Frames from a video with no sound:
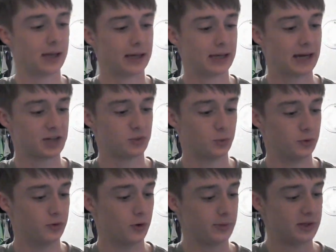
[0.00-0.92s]
like an actual
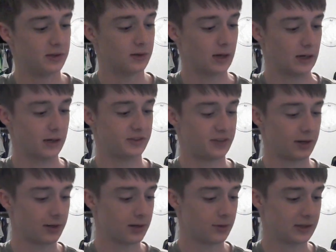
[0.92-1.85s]
Dolby
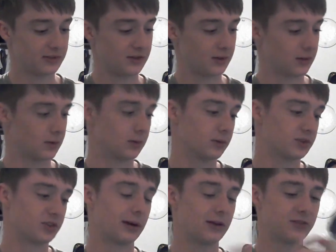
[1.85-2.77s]
stereo headset or
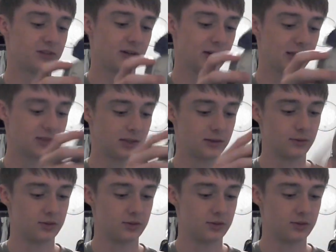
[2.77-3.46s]
surround sound headset, though.